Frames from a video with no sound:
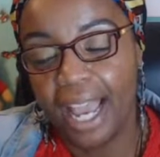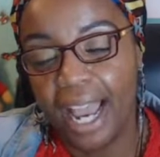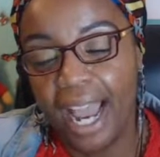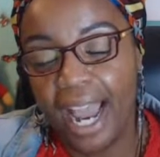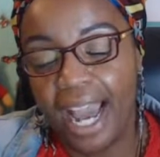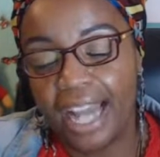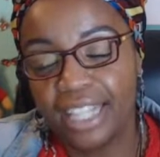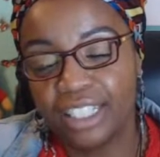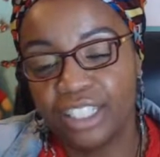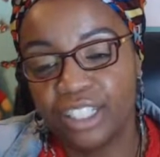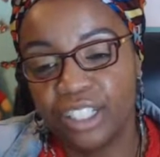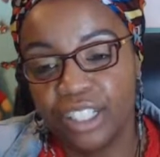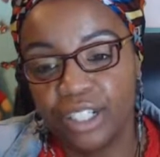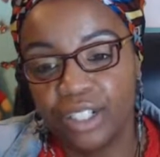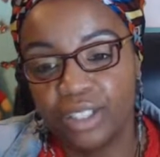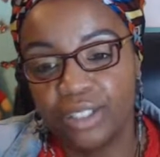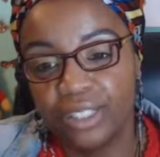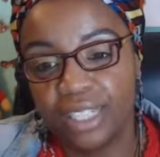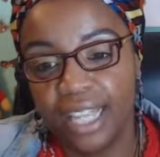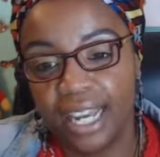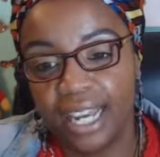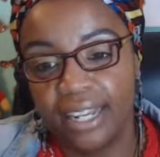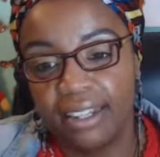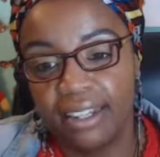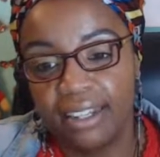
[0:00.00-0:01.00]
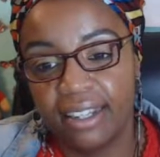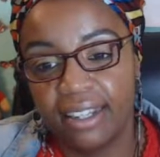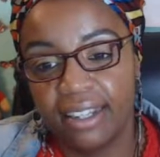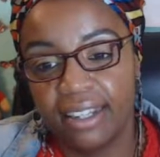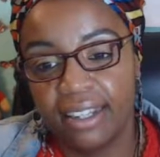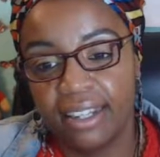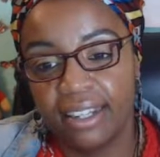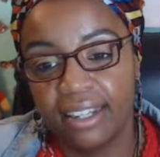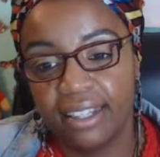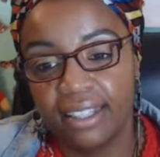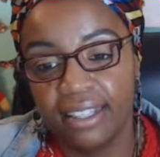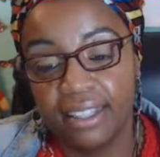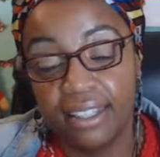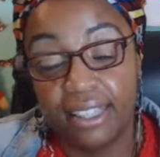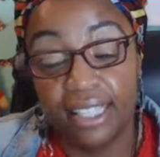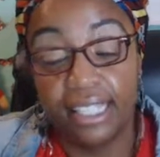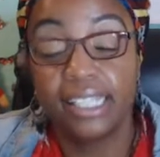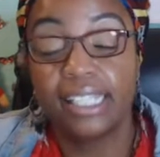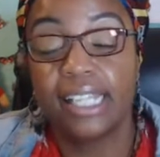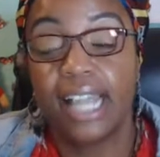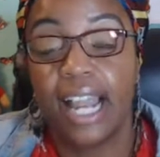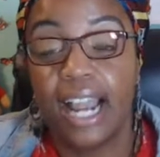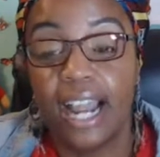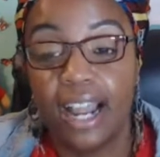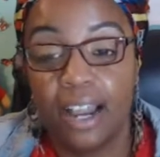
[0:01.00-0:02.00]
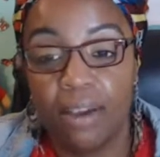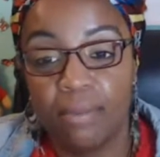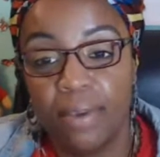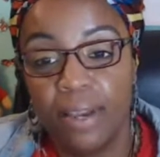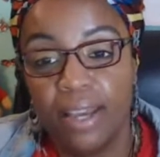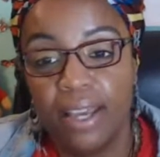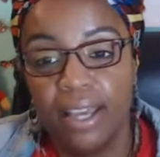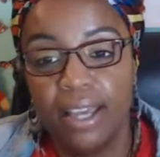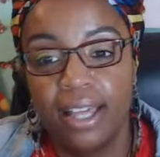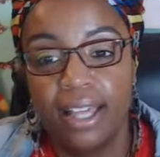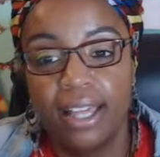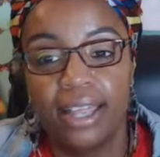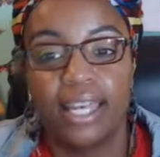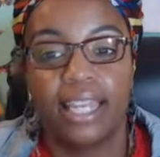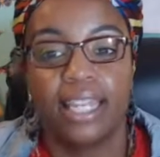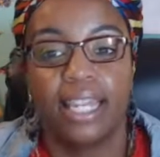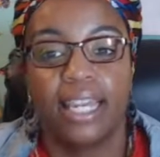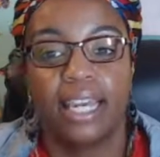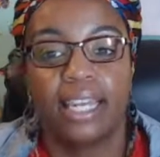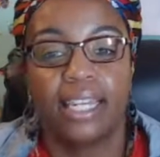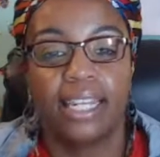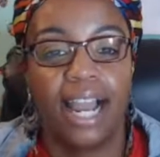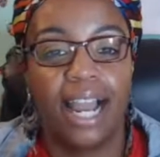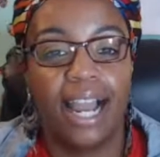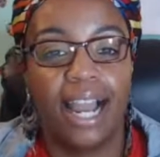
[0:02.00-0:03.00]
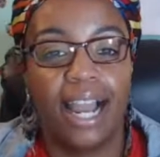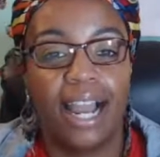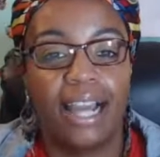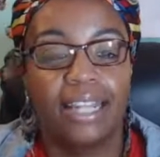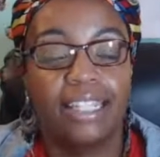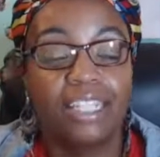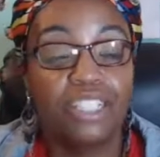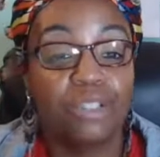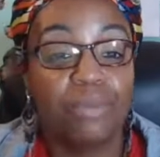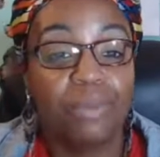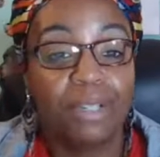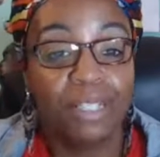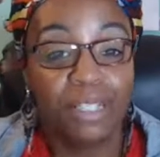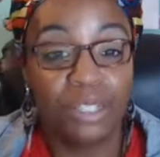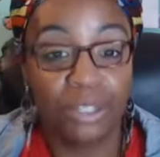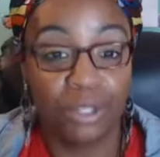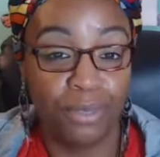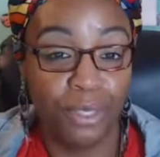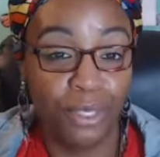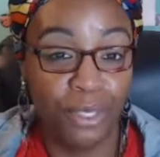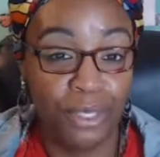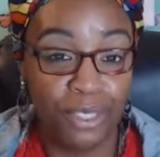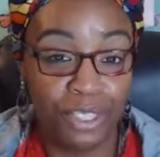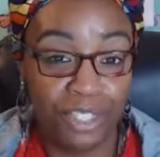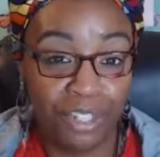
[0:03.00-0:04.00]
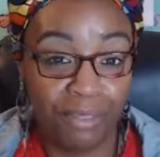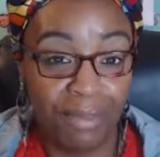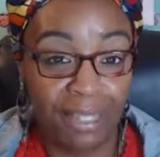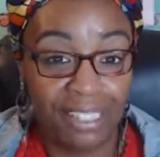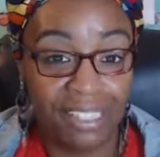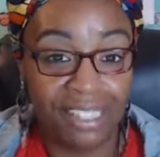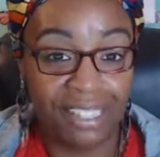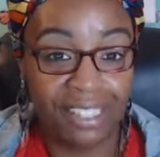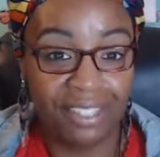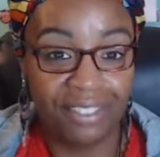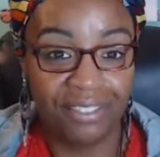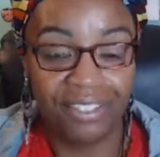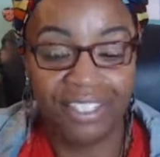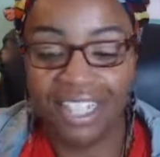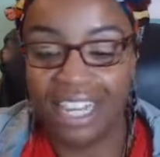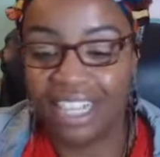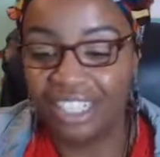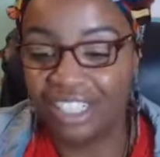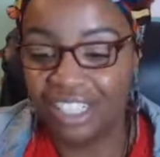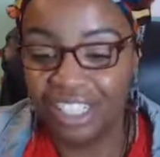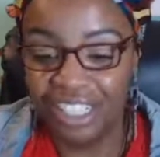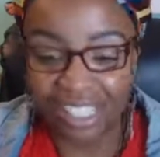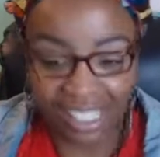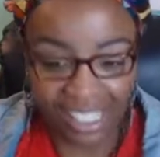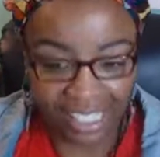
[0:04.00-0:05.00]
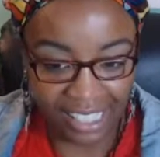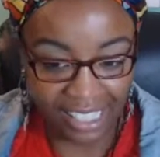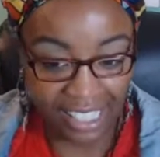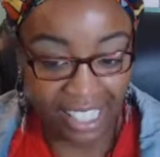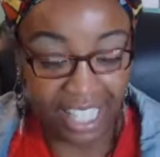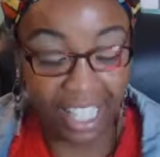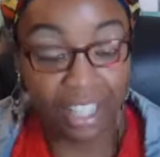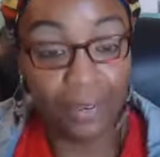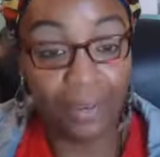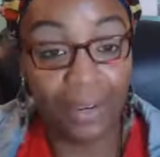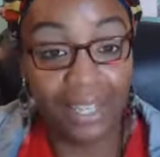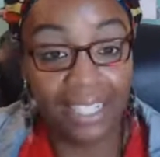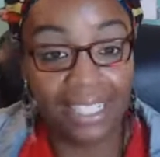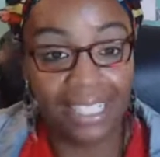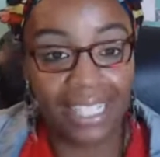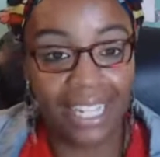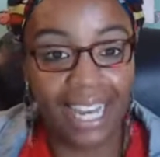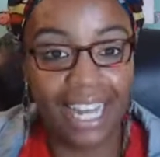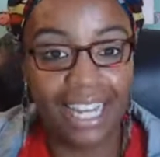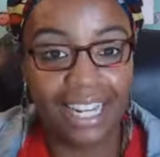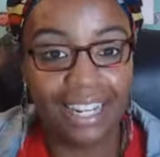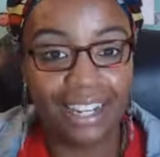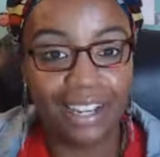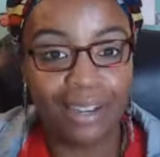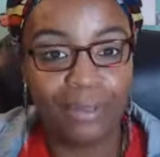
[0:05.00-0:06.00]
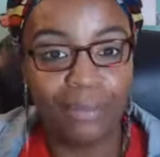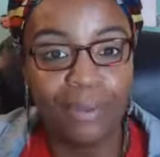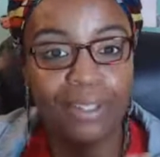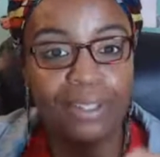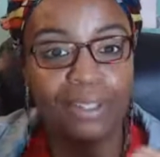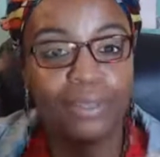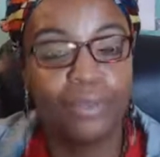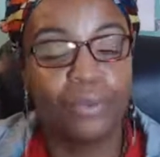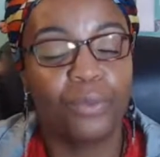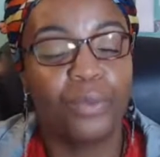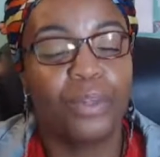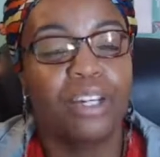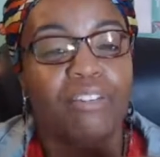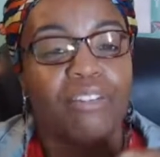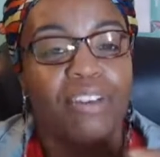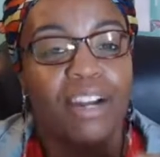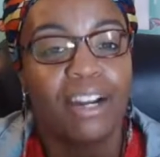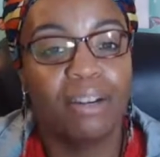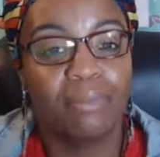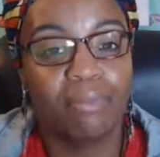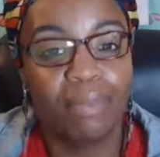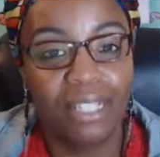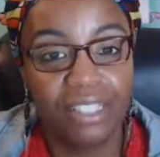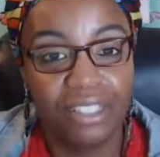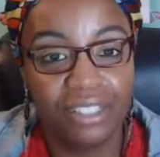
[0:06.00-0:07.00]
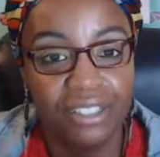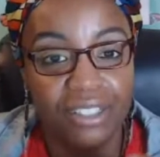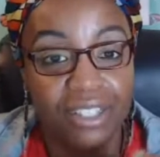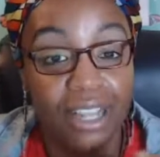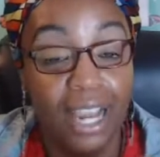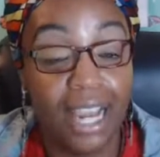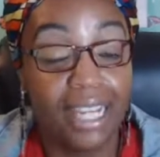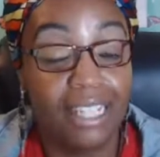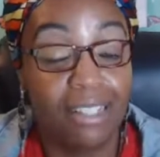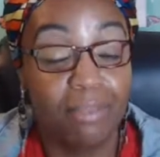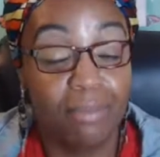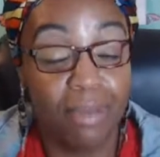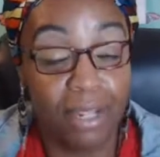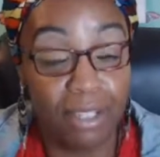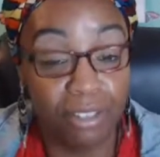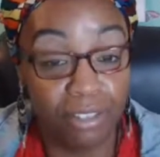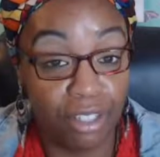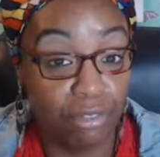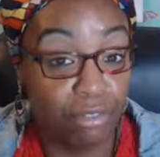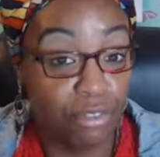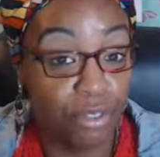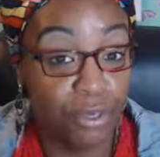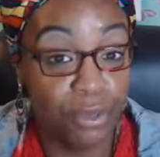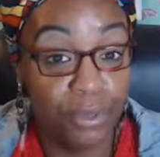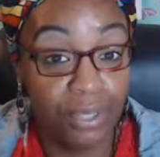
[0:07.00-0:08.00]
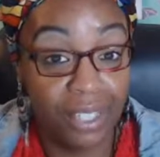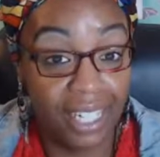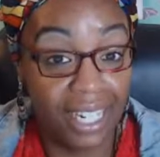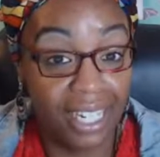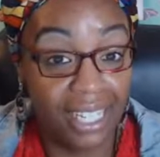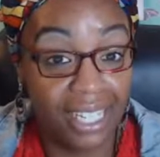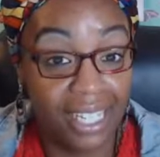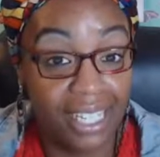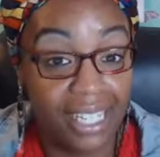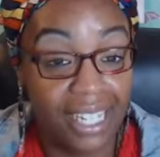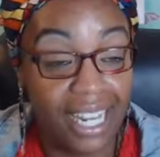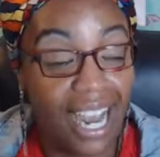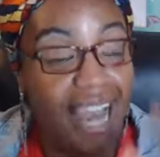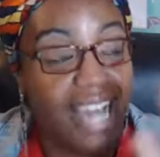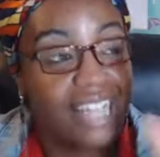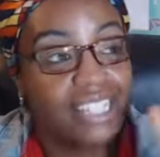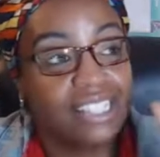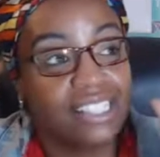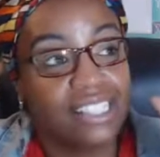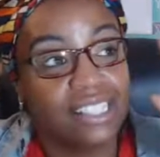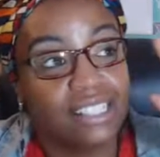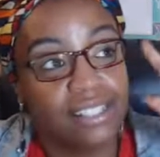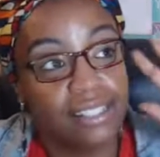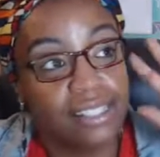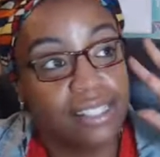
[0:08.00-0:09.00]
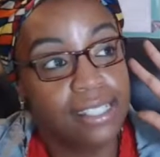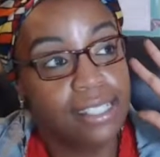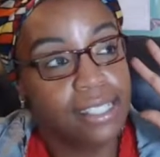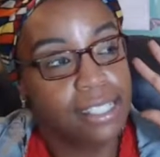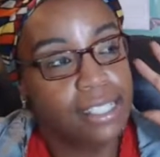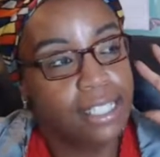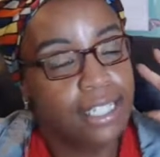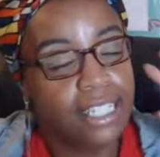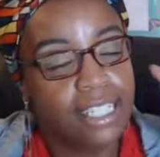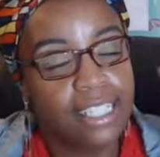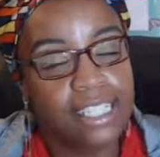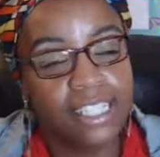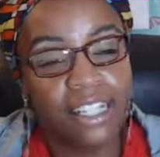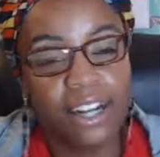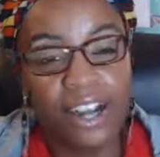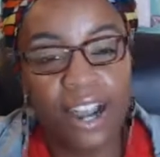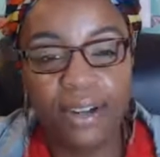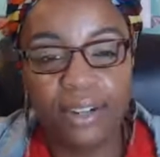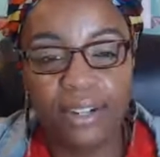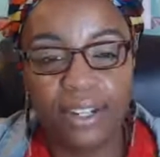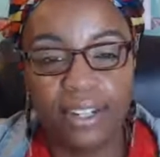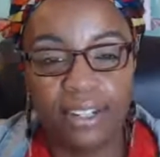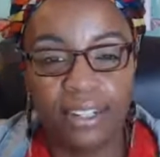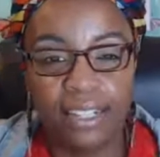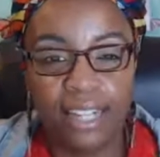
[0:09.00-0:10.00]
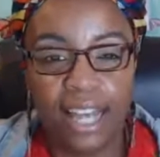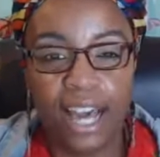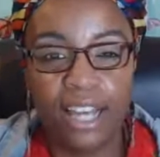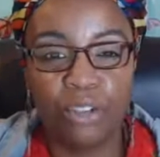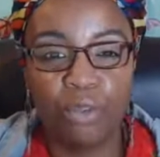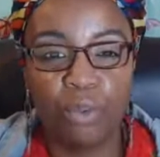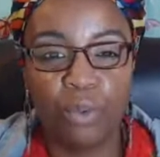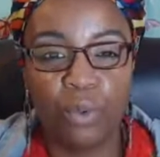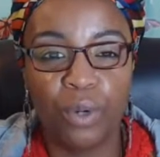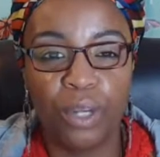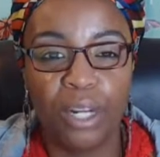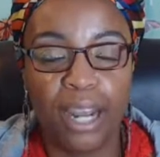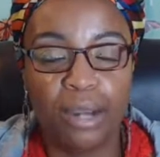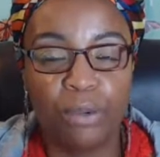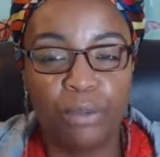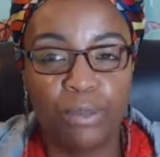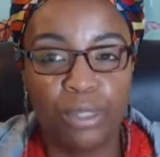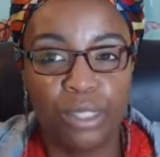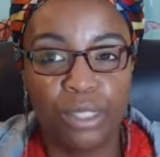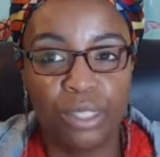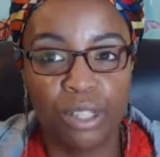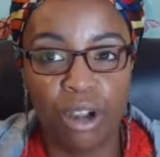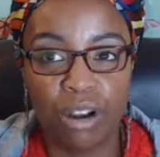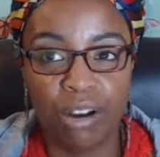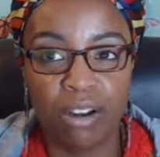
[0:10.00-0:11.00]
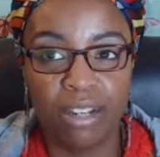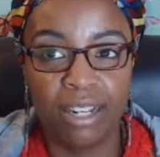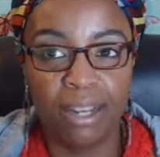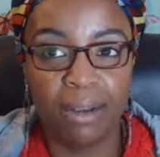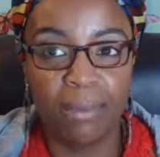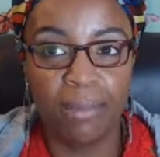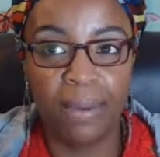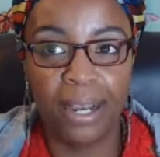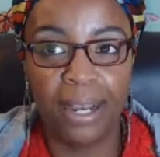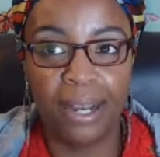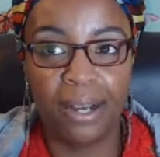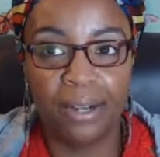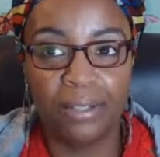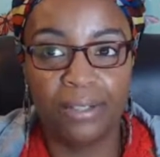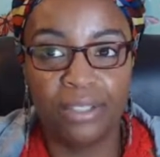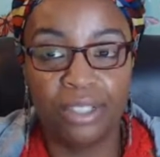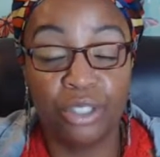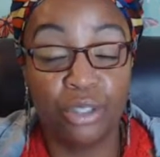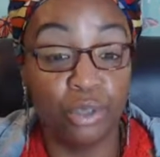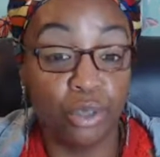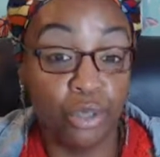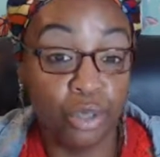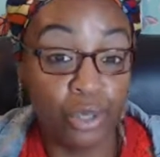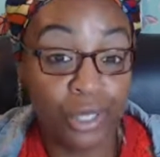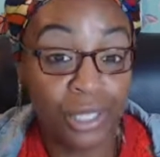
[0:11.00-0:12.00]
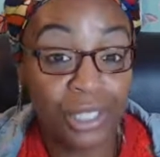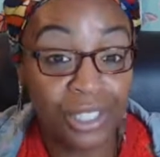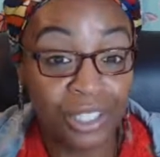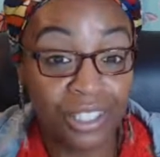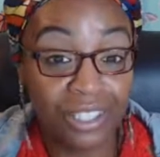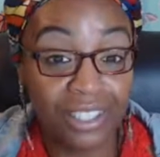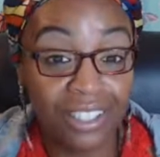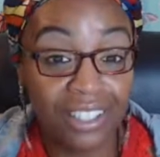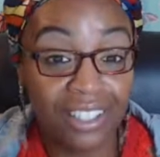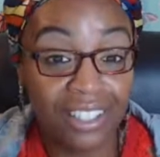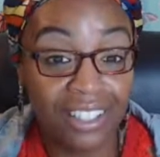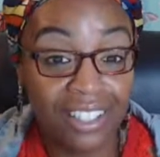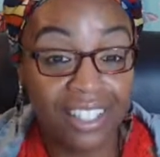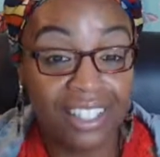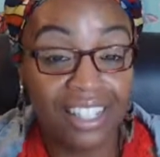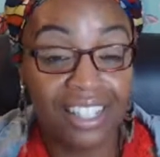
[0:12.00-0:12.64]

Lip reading: I had to learn, like, this time that, like, I need to make sure I'm nourishing myself, not just because the other ways I got it, but whenever I eat the food that I eat, I had to clear out a lot of what I was taught about nutrition.